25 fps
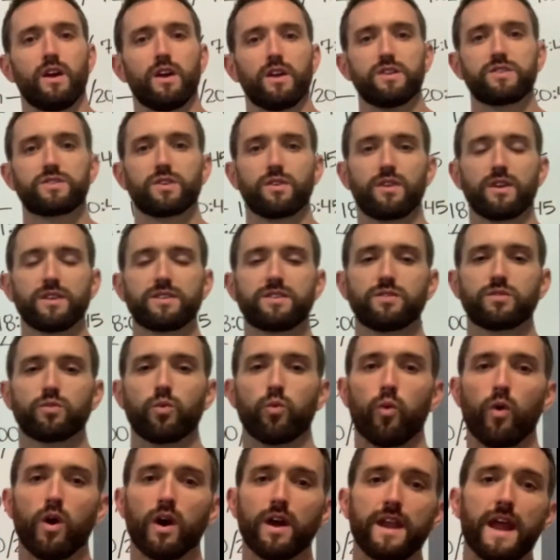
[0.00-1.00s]
So this is
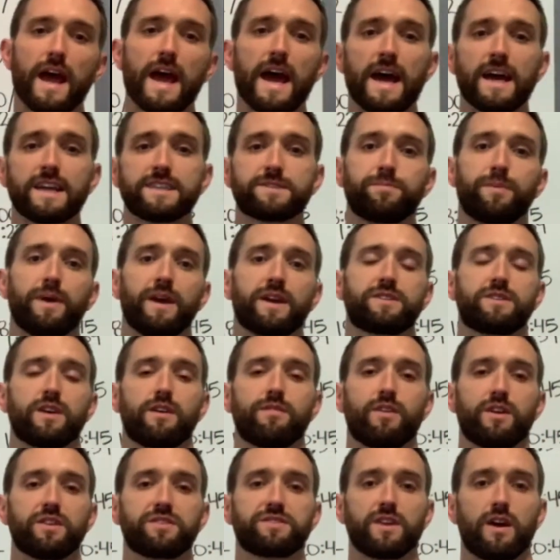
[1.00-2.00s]
one aspect of
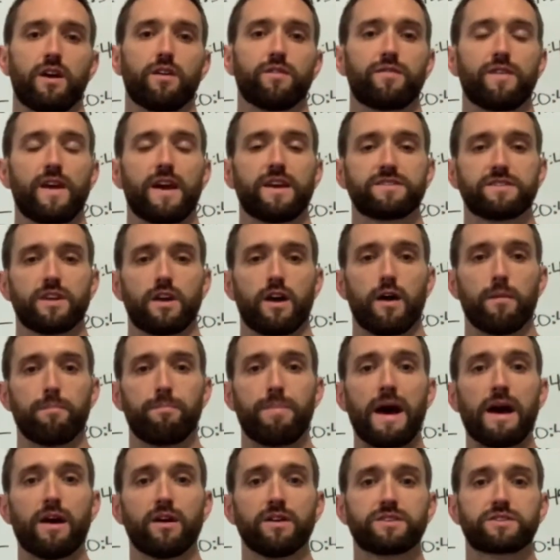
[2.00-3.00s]
ourself as a
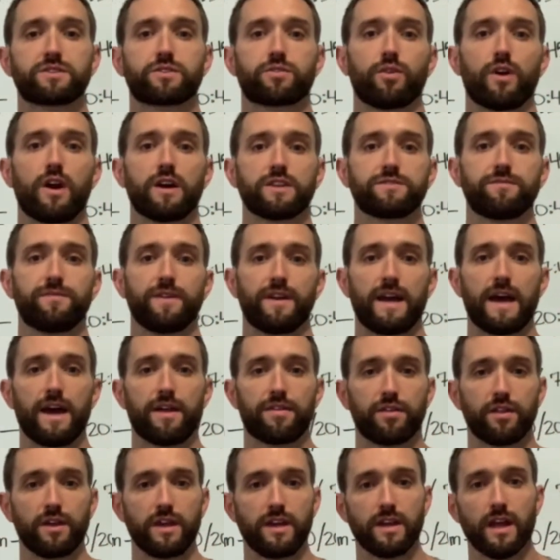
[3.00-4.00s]
balanced CrossFit
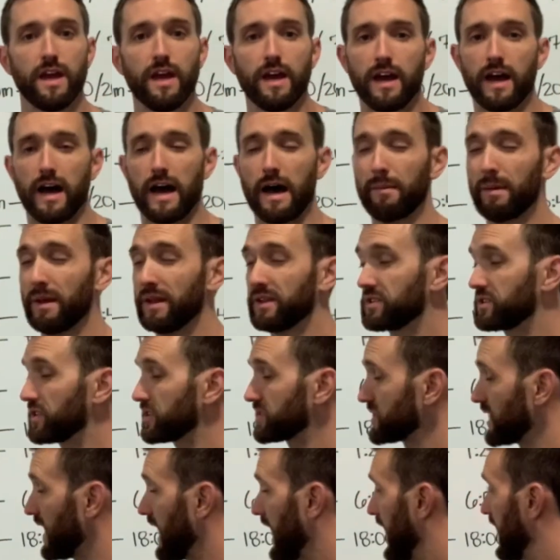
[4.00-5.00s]
athlete, and it's just a
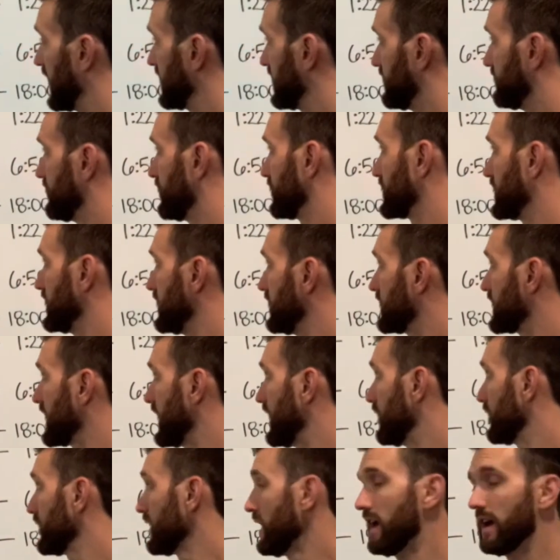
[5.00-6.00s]
high-level geek
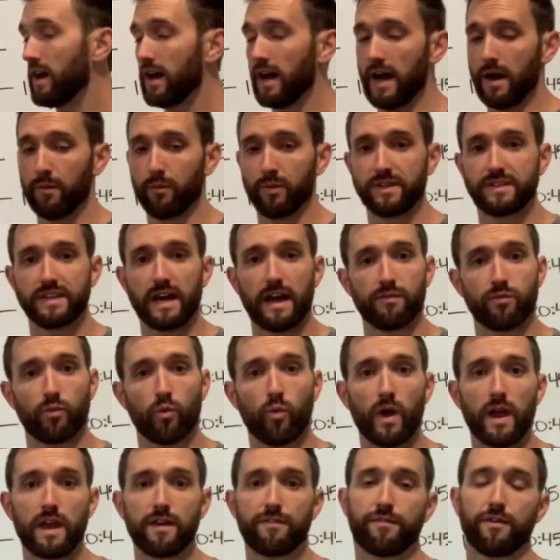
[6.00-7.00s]
out. We dive
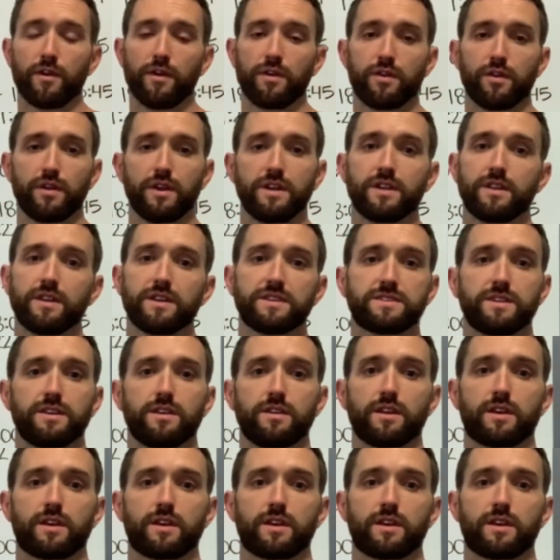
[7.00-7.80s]
way further into this, into the